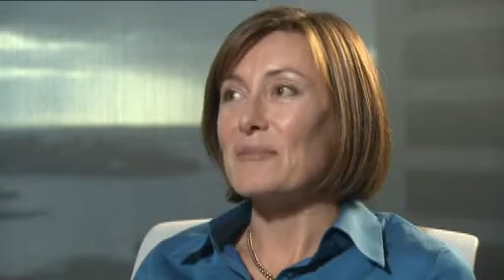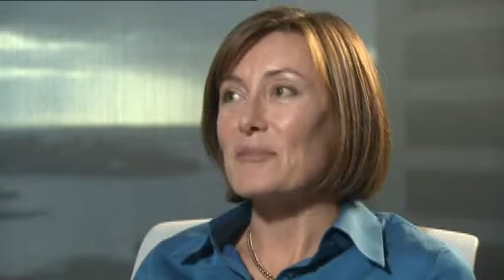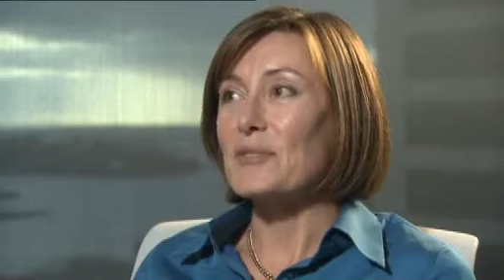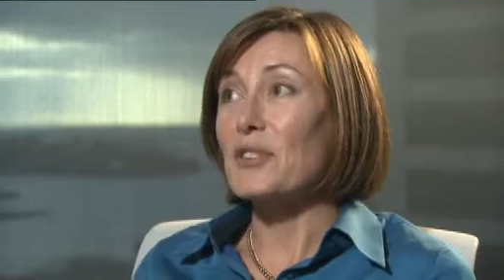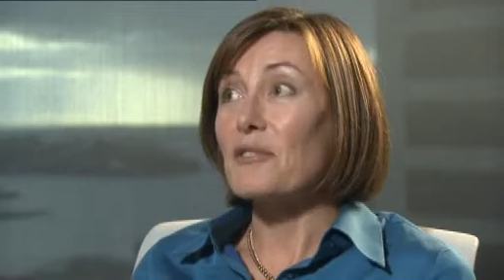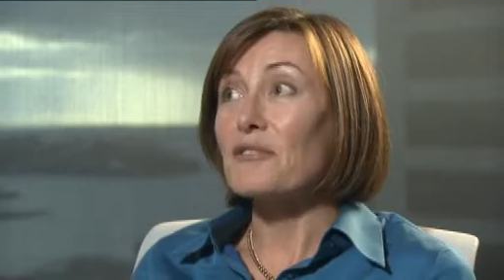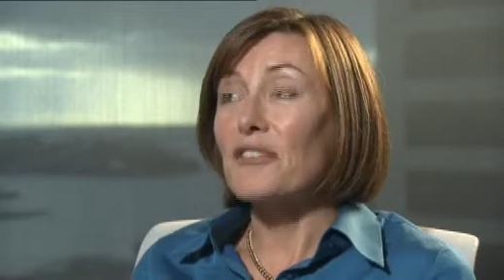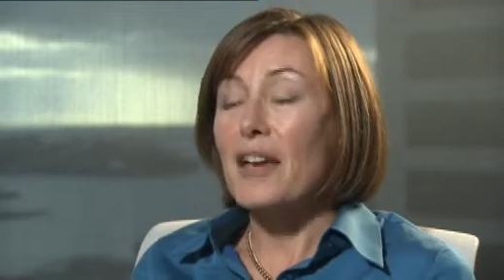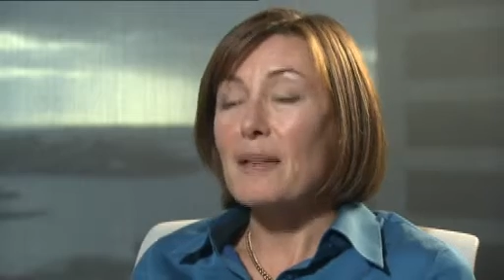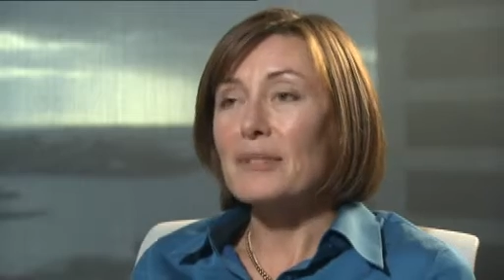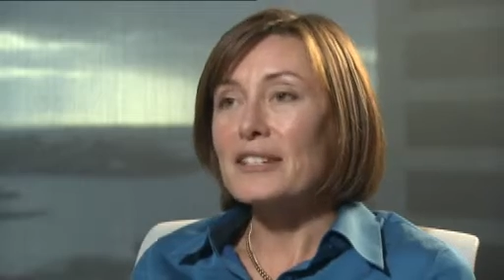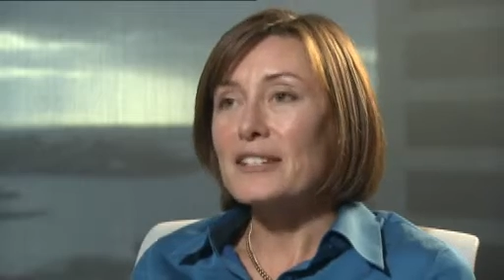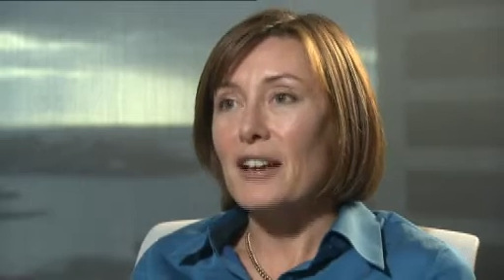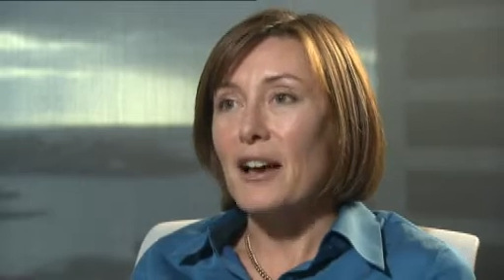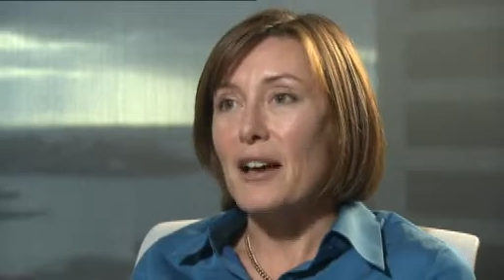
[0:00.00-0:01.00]
So
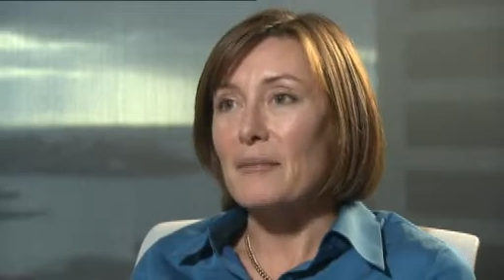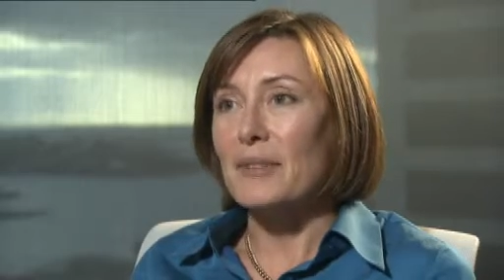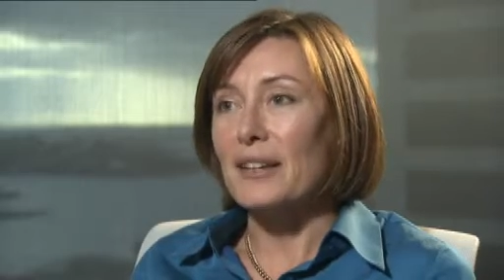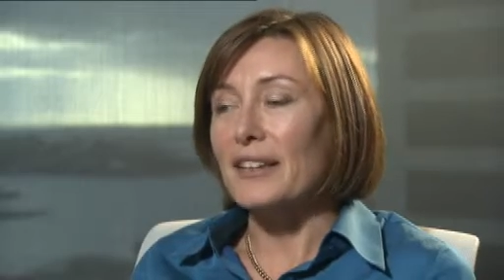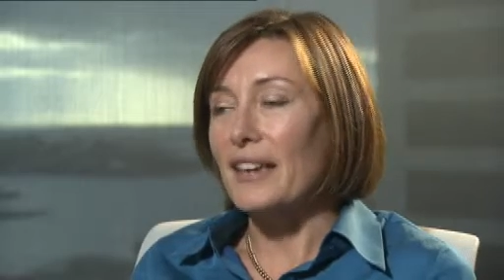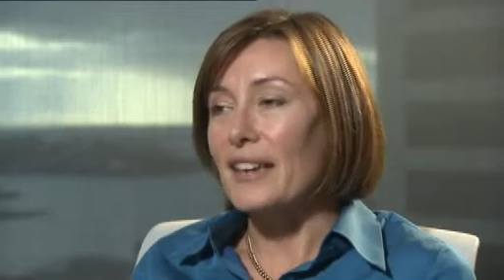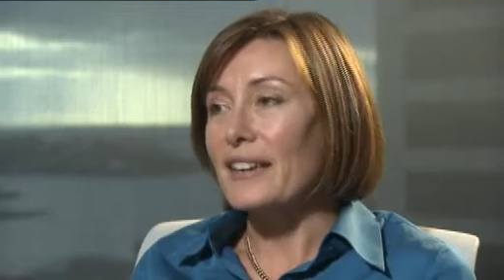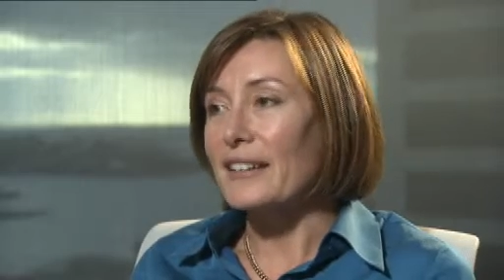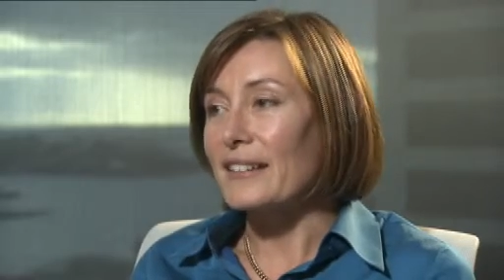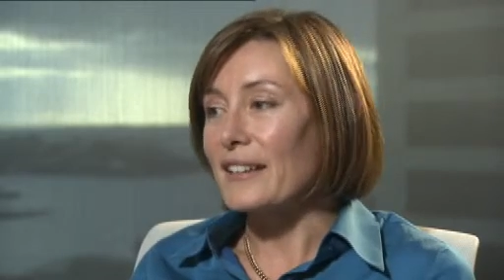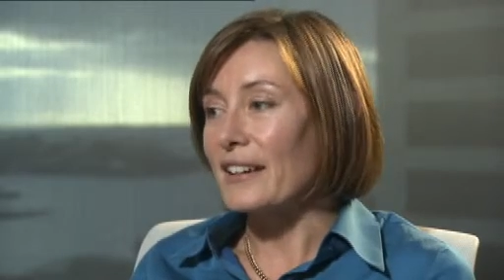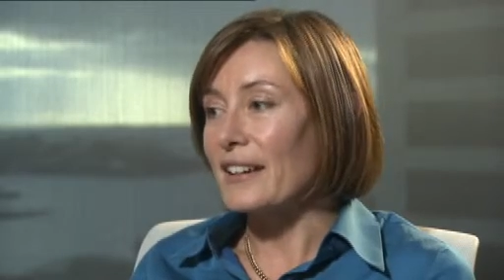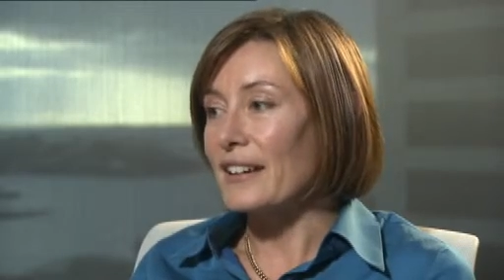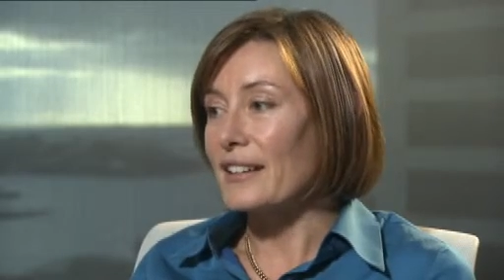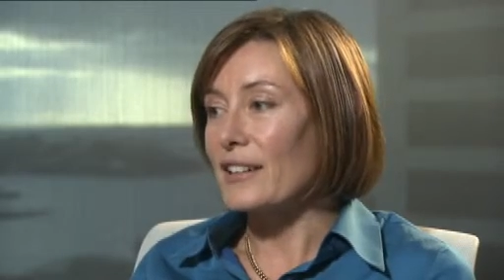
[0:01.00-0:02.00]
family time, again,
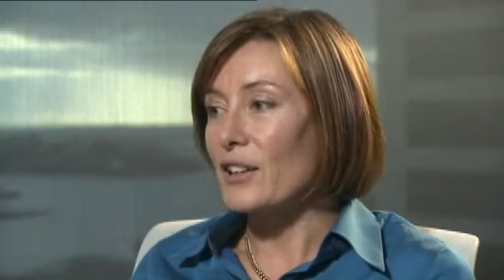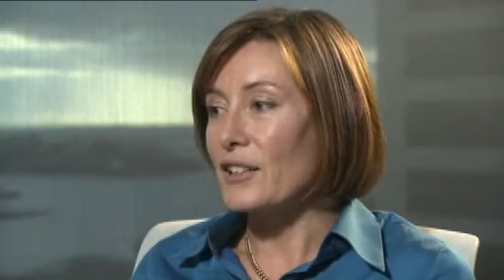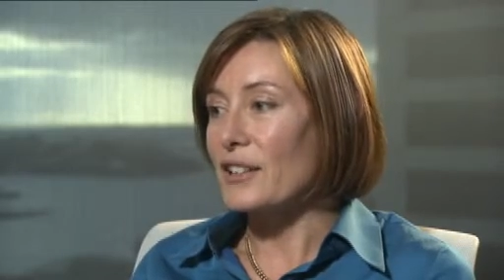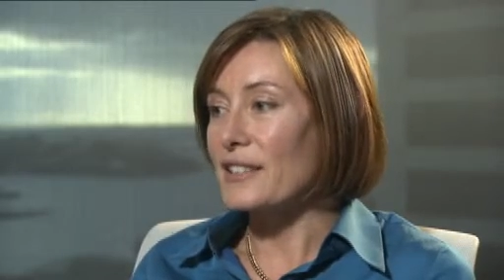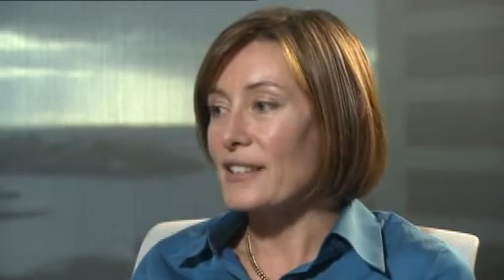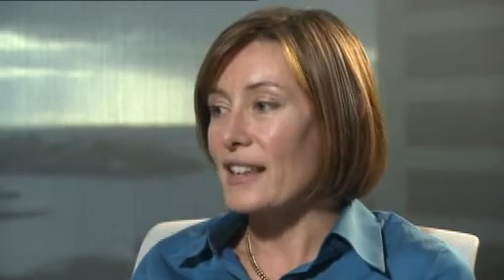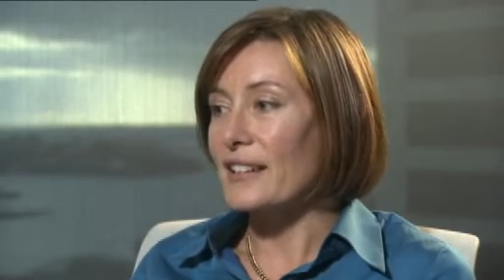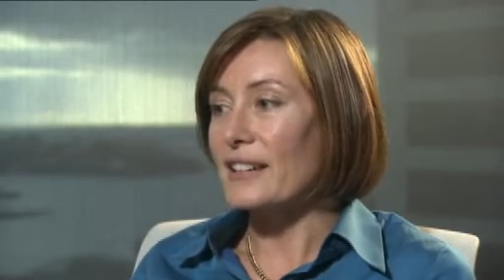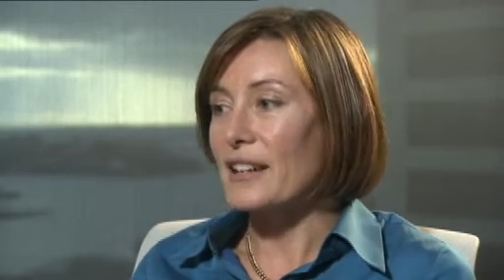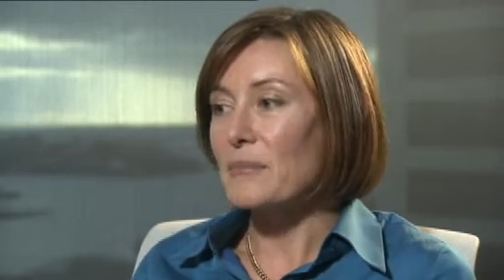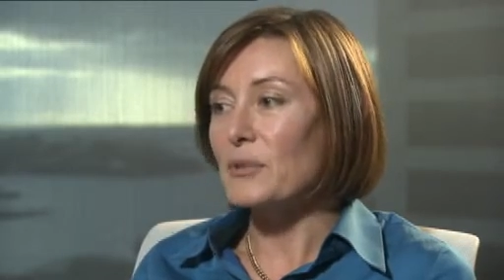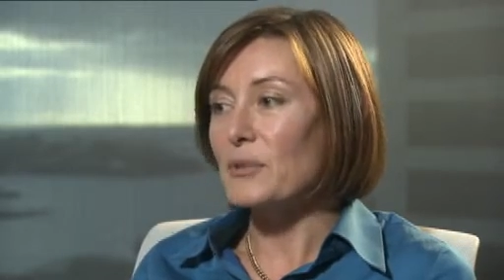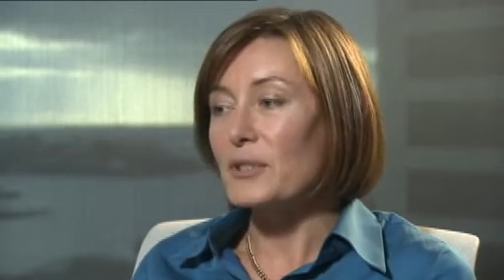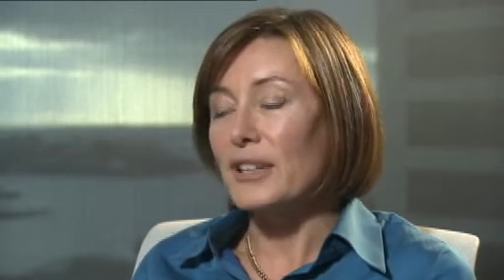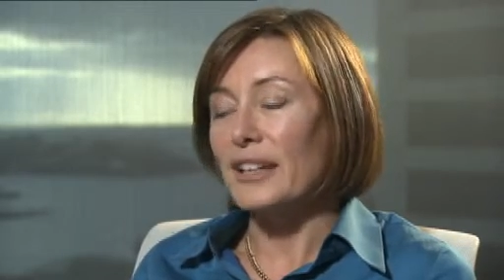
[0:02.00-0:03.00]
on a Saturday
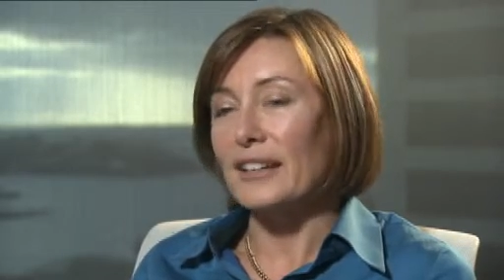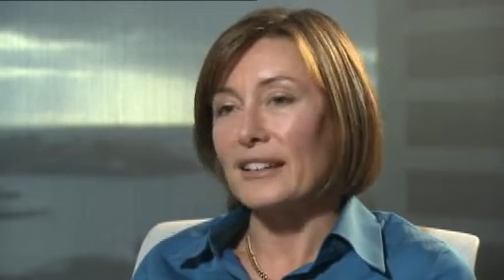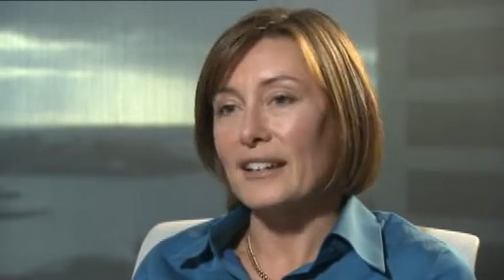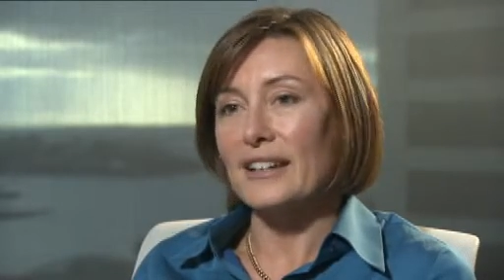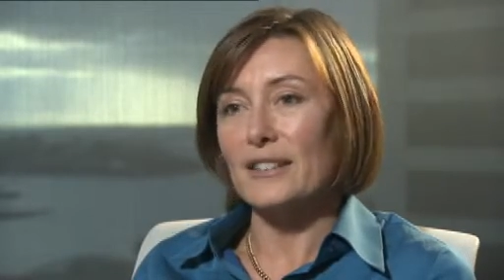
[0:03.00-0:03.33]
morning,